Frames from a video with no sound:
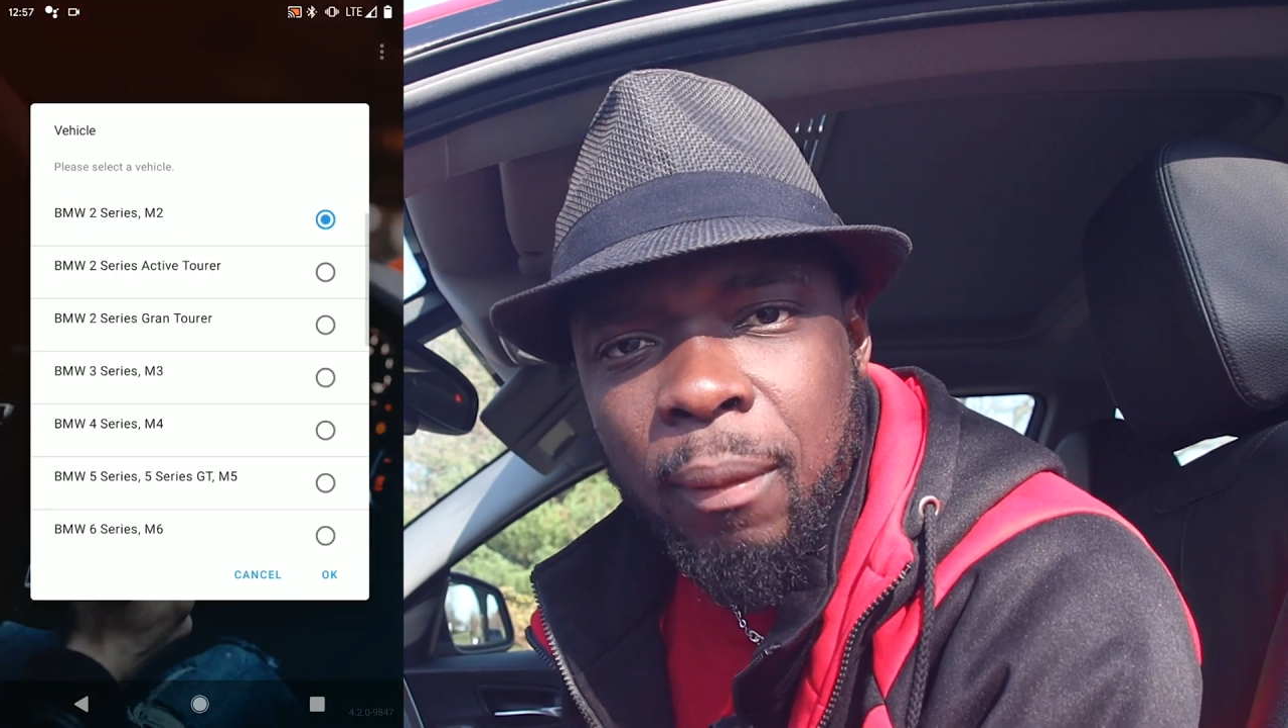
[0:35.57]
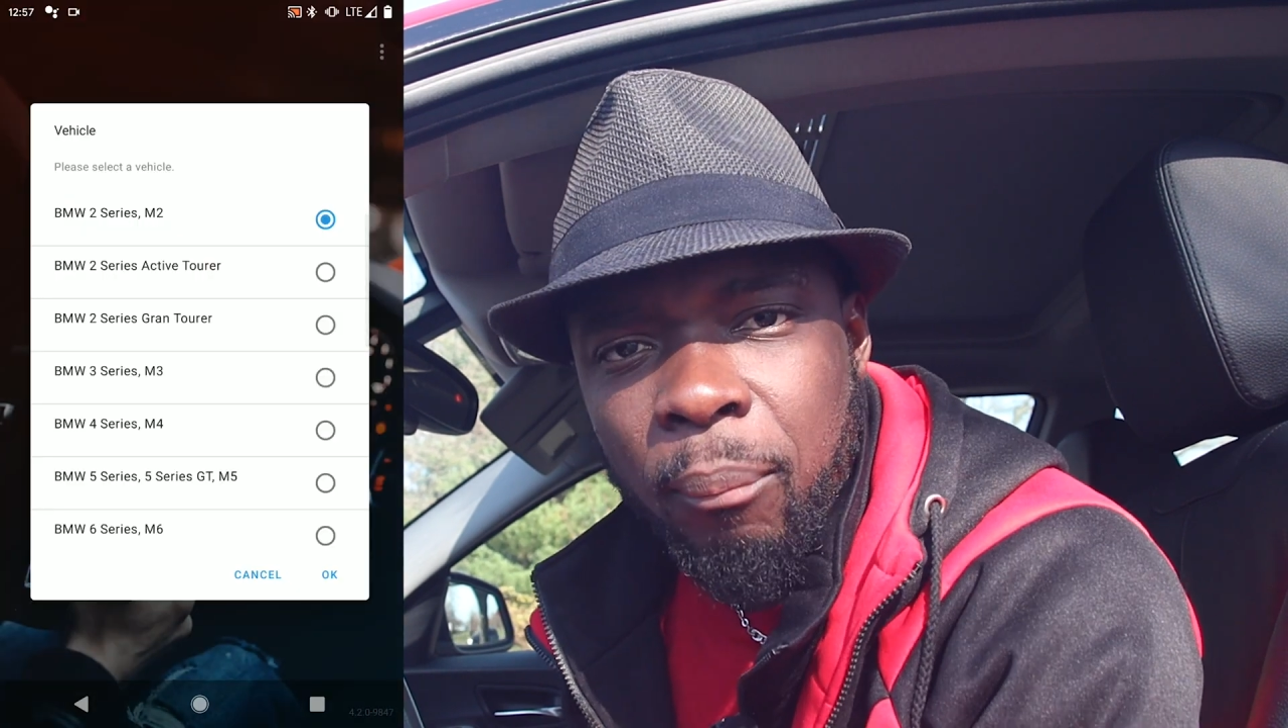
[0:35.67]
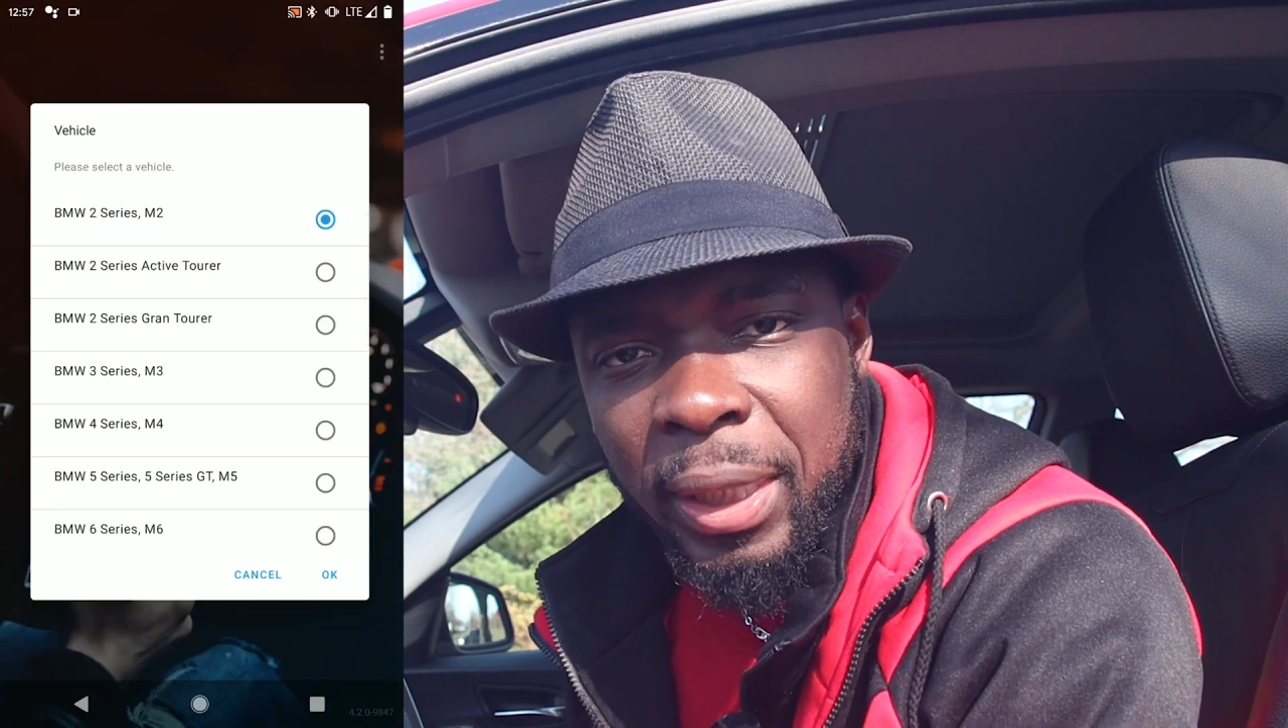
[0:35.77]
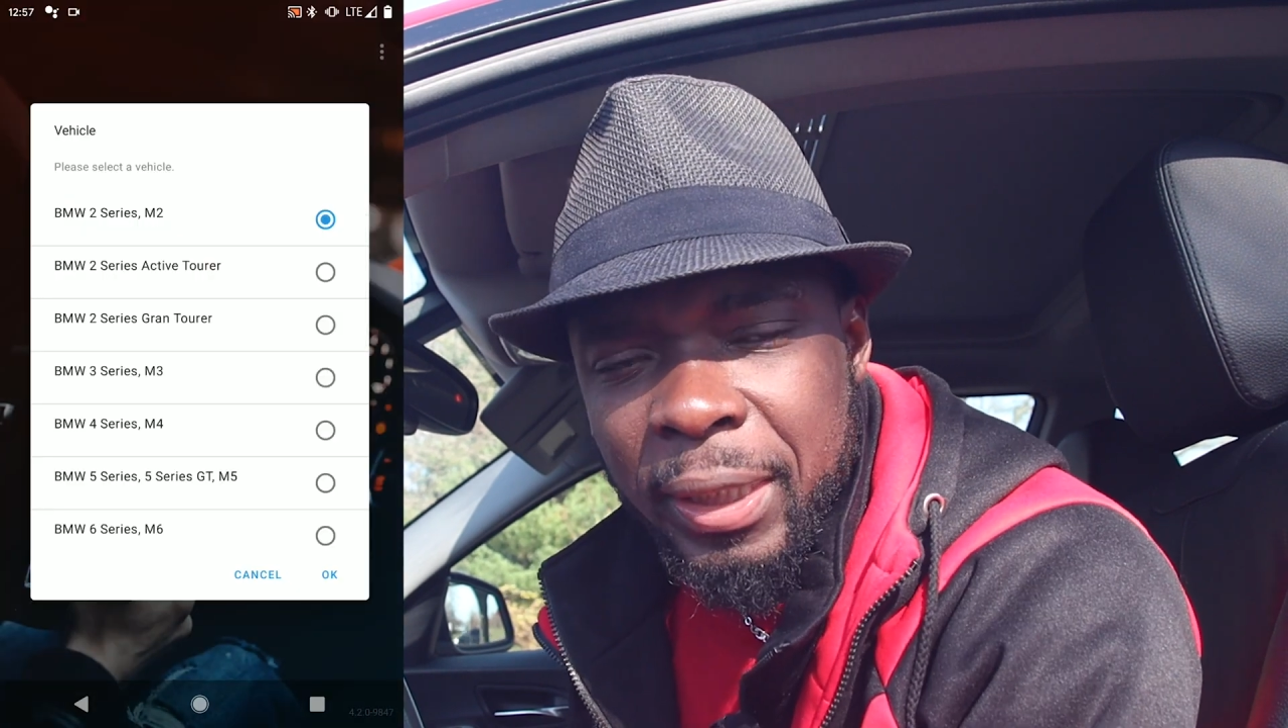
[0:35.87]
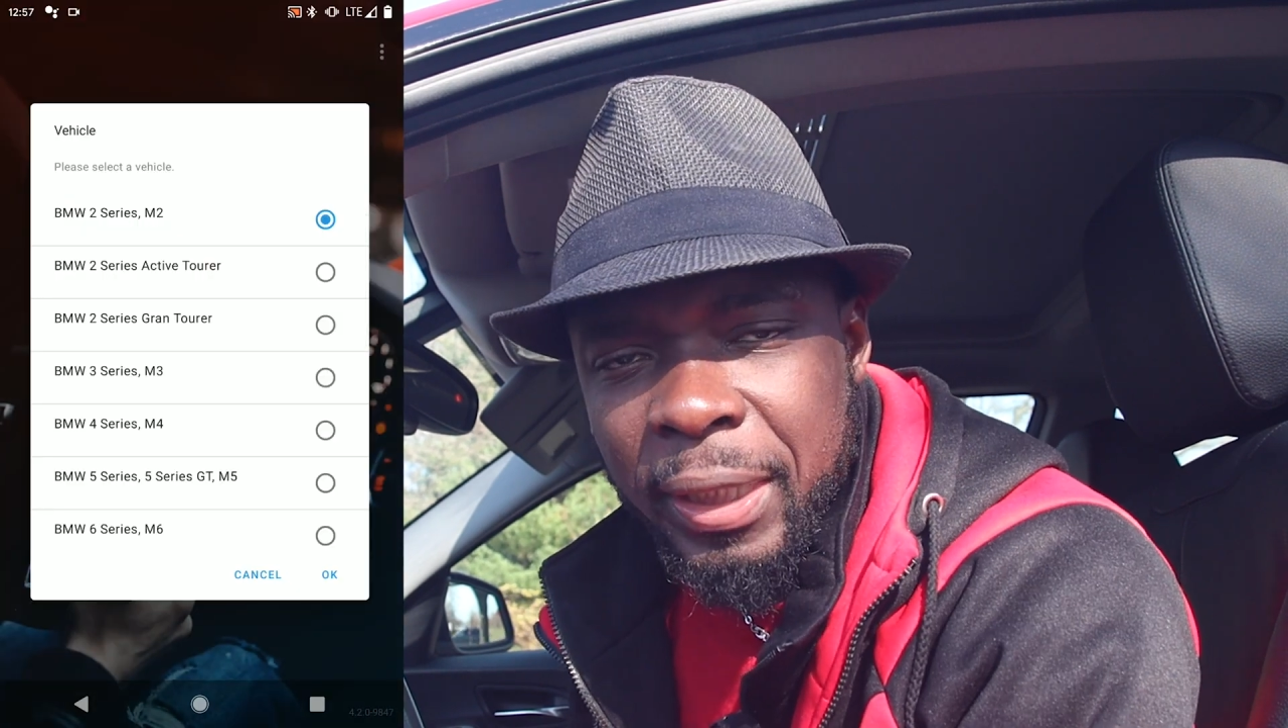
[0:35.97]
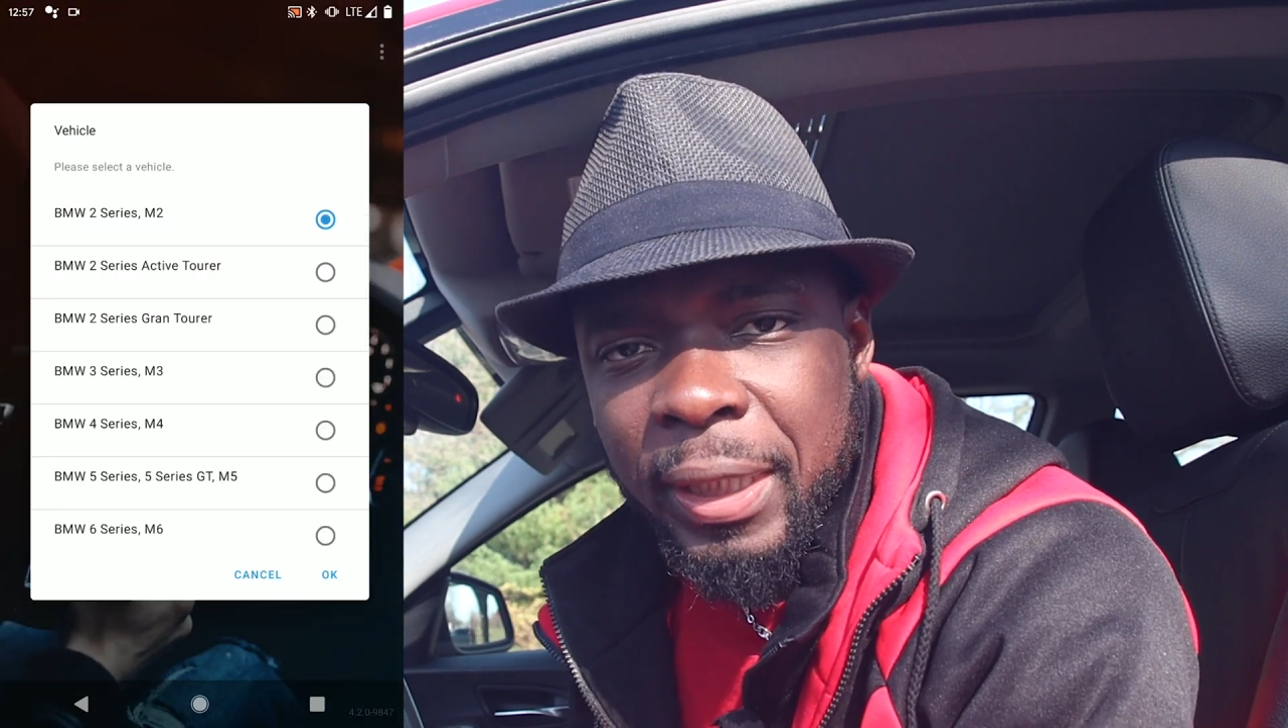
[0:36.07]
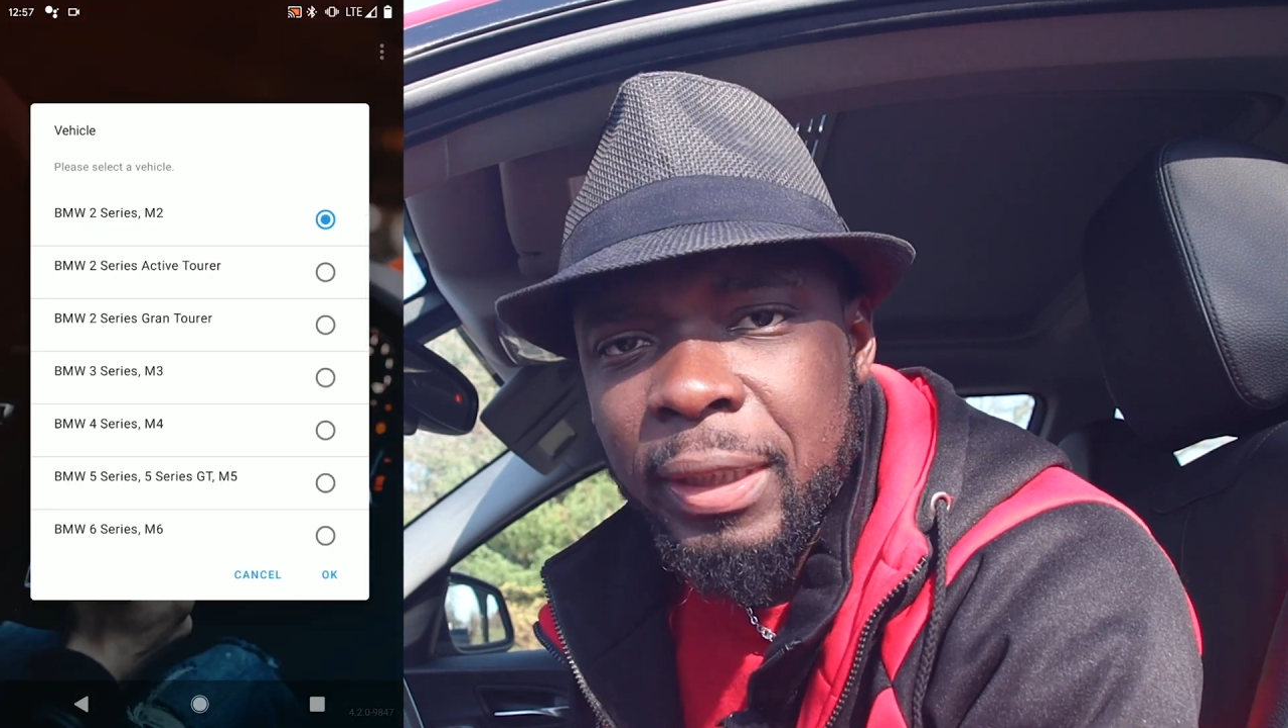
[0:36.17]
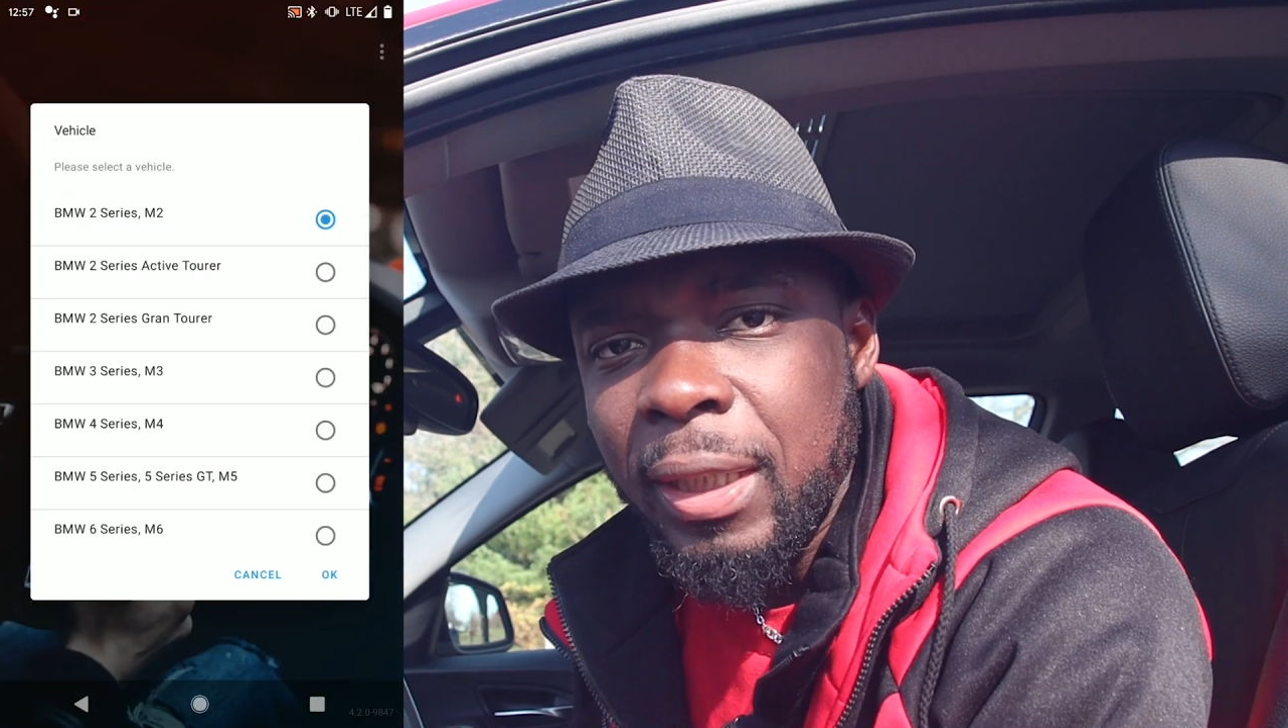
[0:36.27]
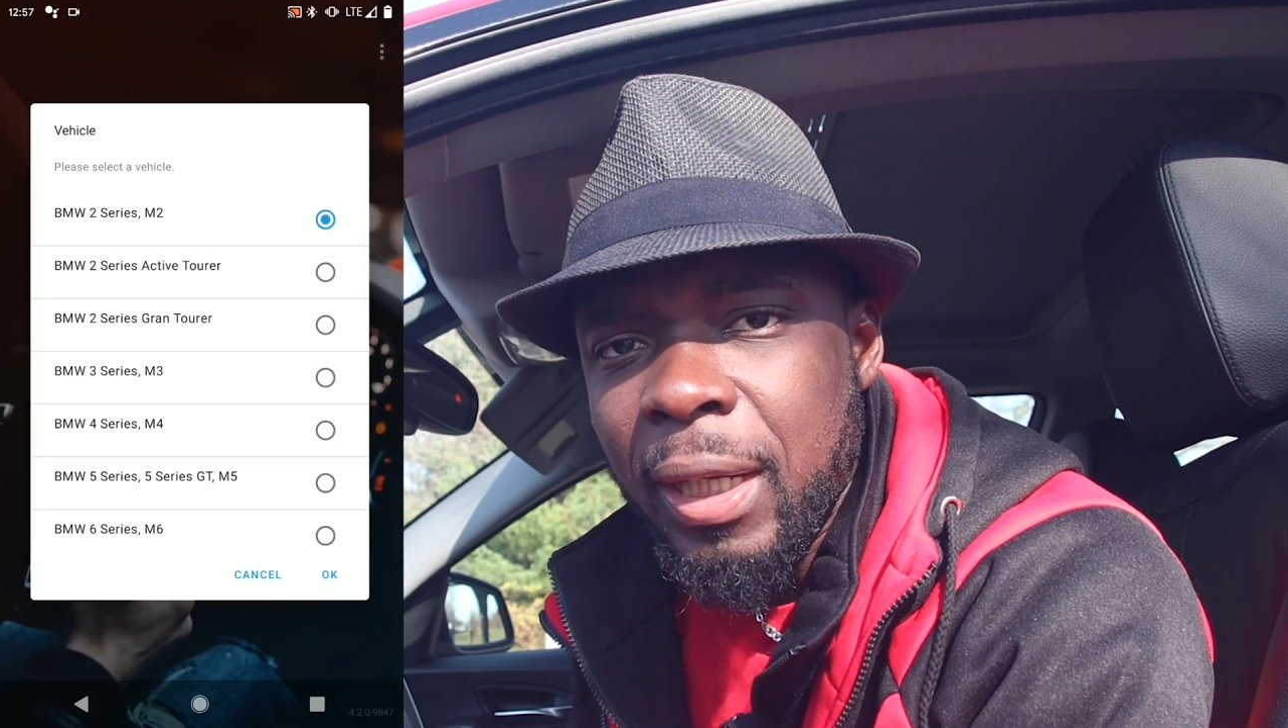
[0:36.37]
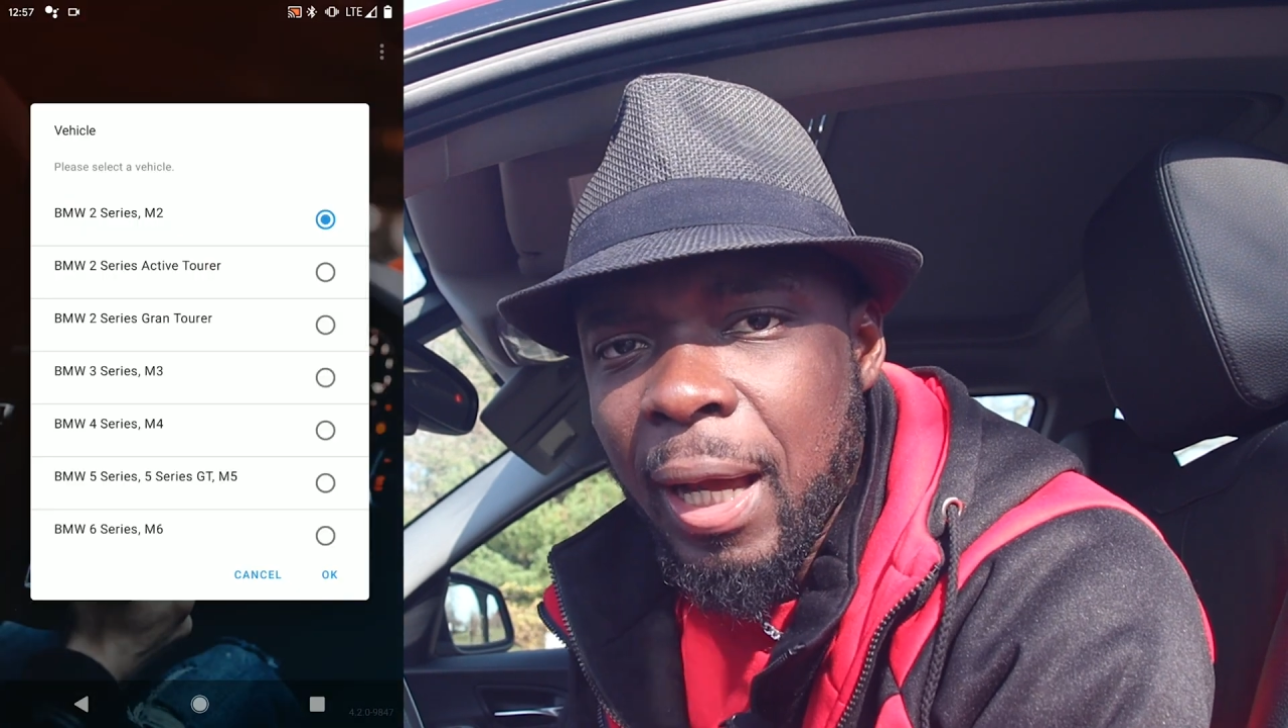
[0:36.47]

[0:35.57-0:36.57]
plug it in